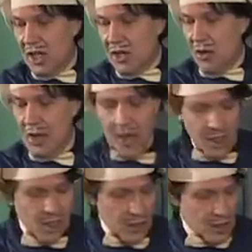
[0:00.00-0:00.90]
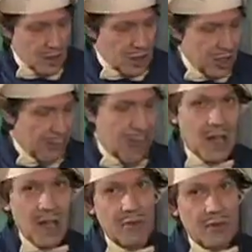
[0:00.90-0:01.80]
I don't want anything to slip.
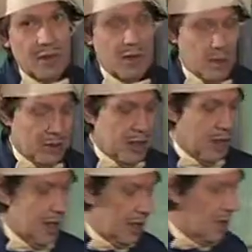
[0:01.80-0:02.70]
I have the little thing I